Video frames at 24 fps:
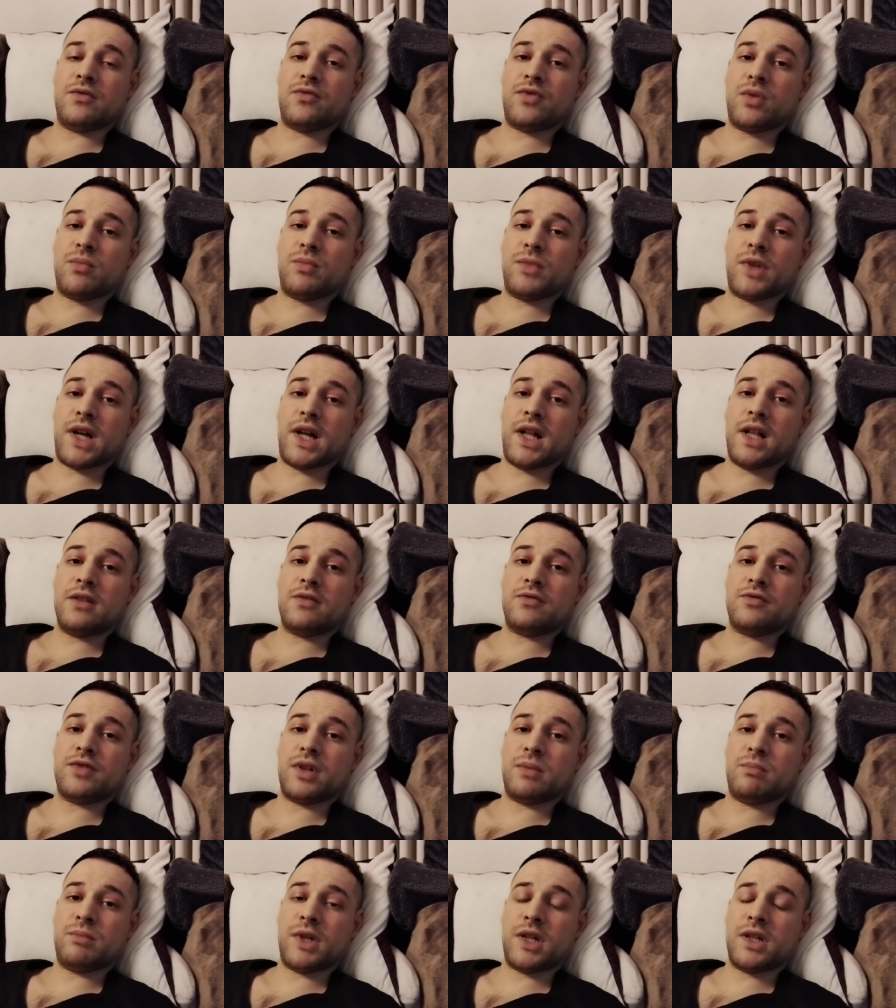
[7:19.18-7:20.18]
from the
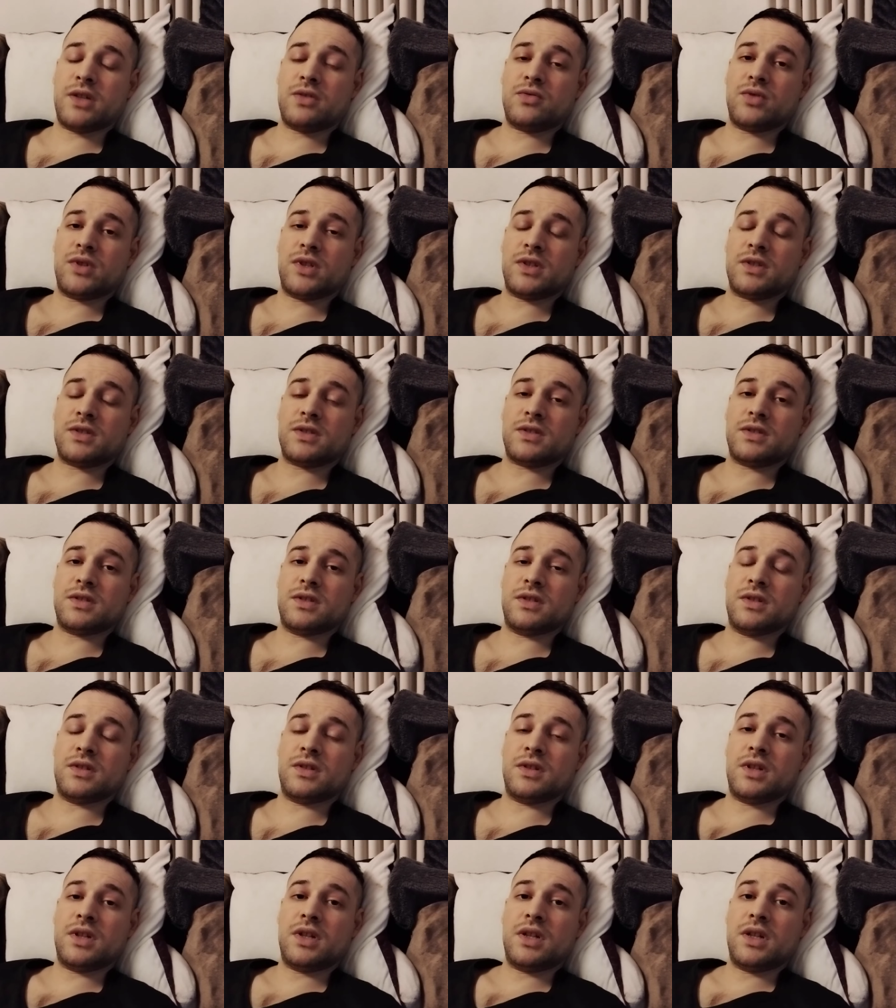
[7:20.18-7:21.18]
alpha matrix, the
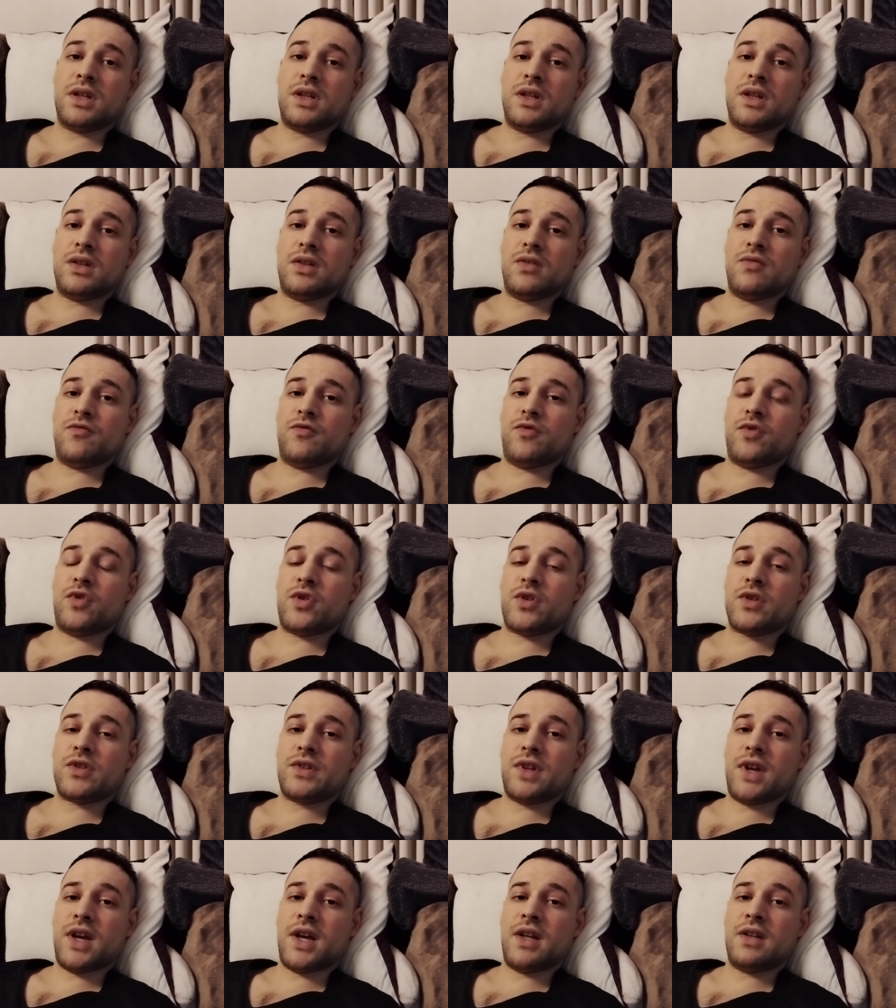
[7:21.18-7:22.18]

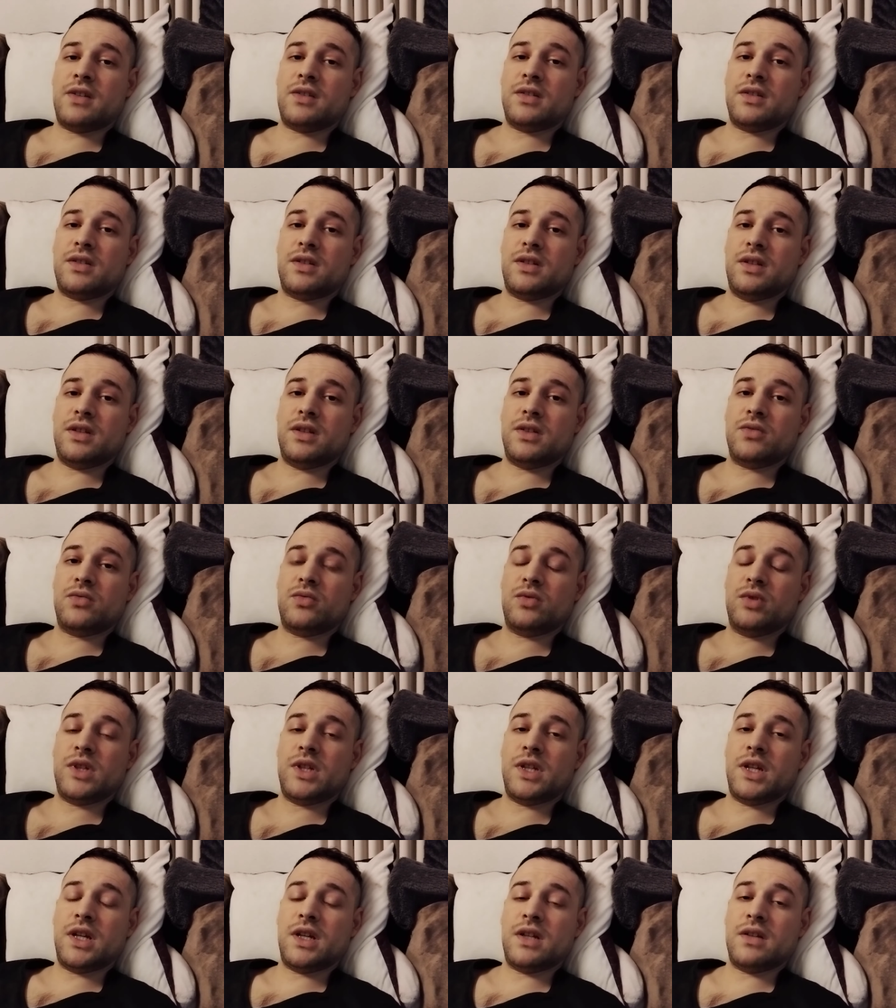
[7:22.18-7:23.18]
first entity
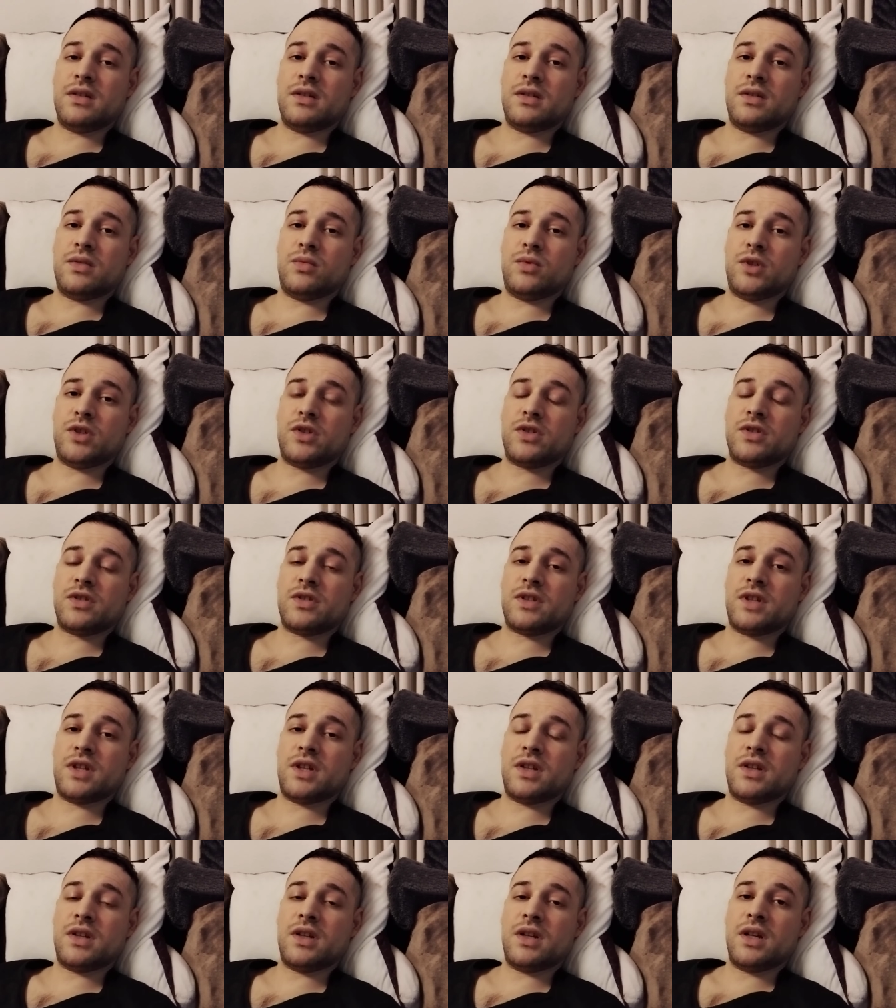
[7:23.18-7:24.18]
created, which is
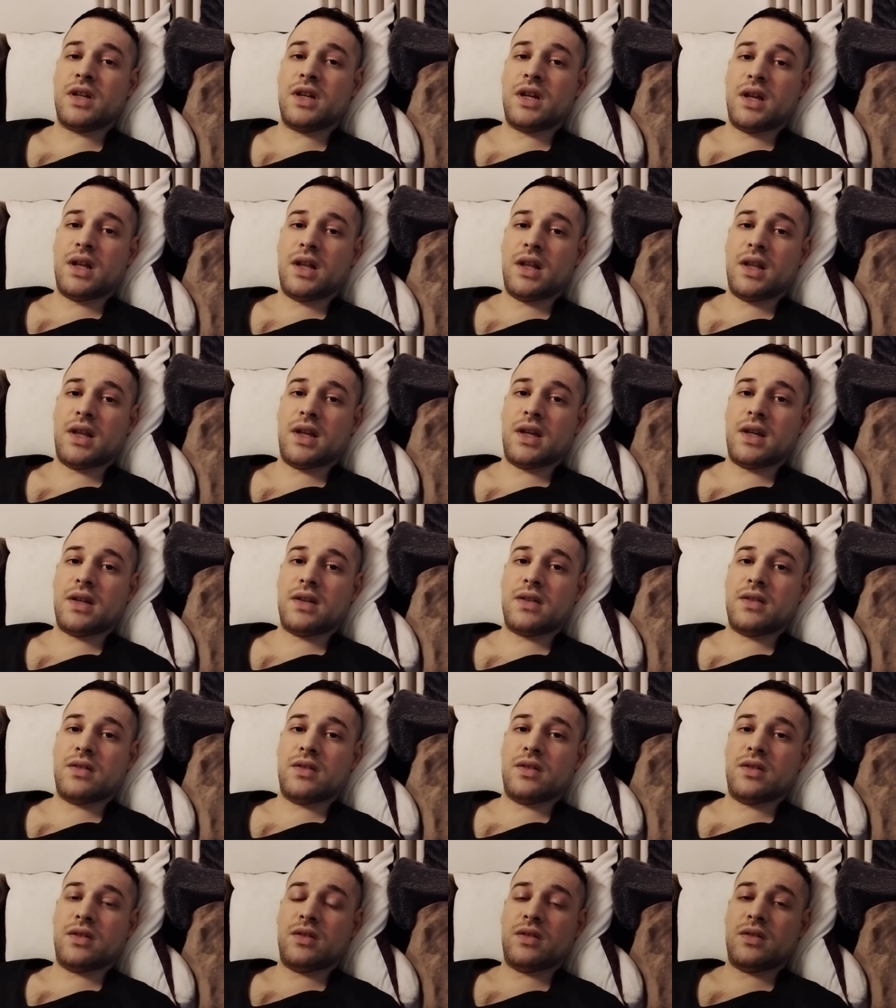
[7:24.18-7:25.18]
then like
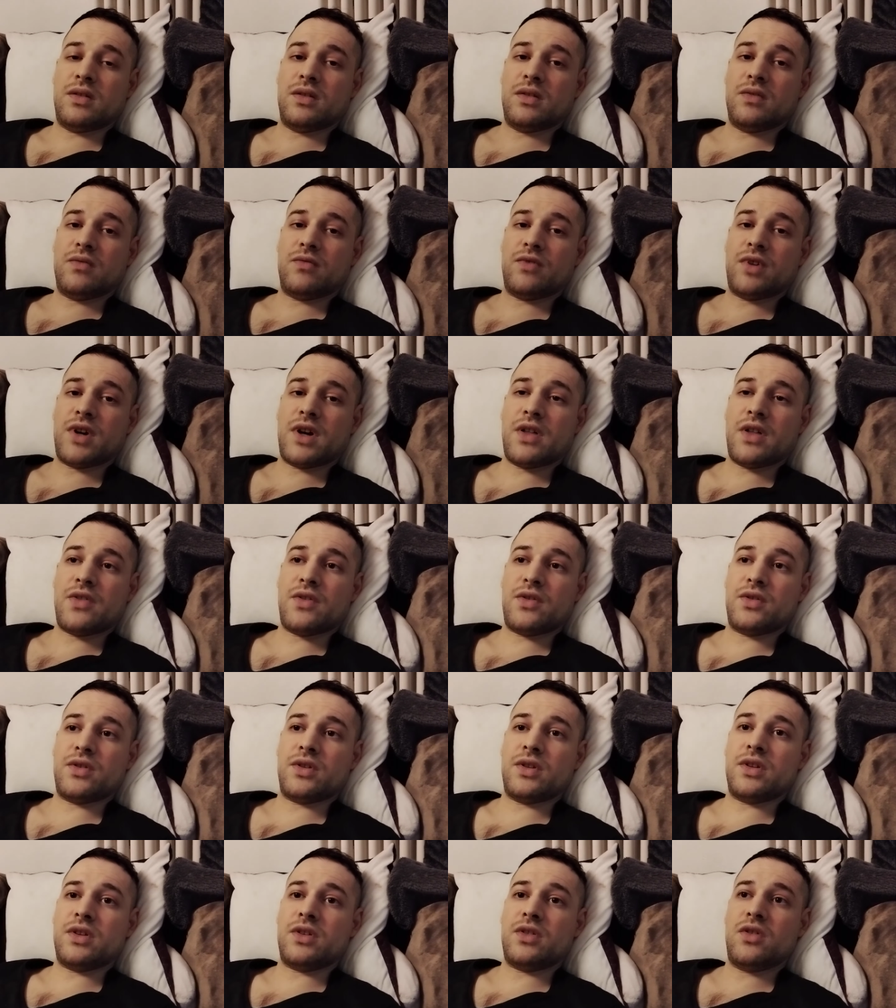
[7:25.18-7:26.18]
the
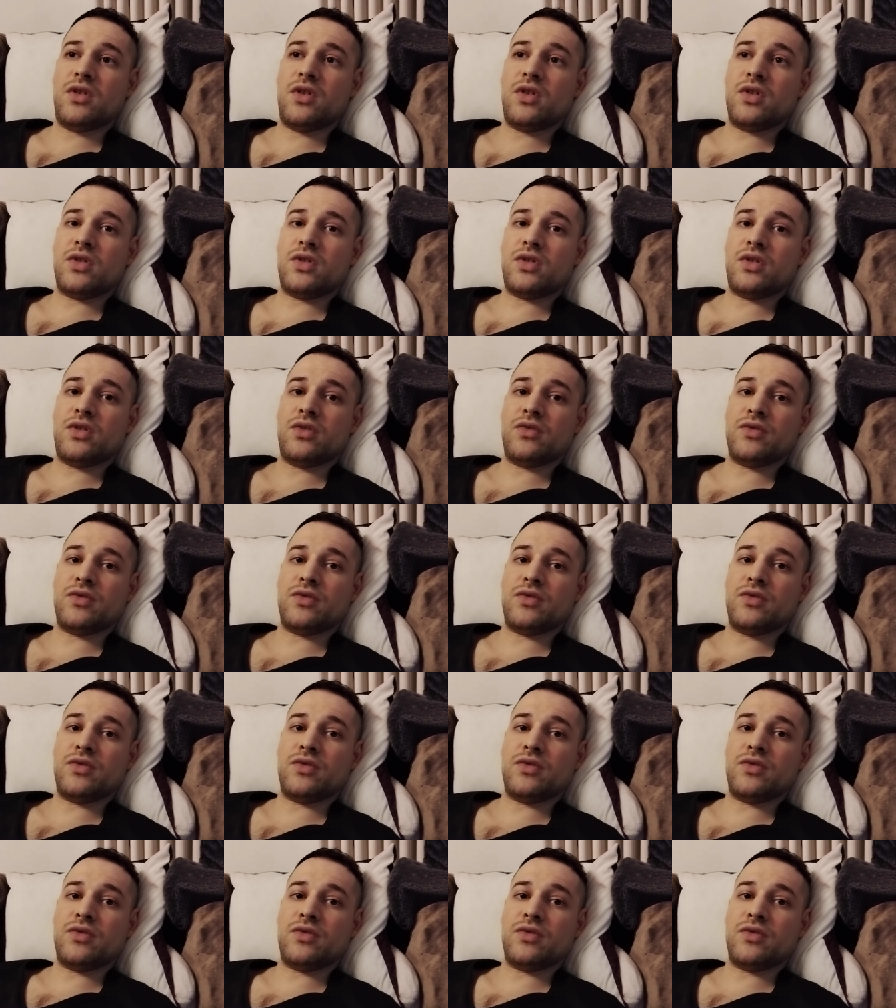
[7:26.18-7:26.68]
father, the god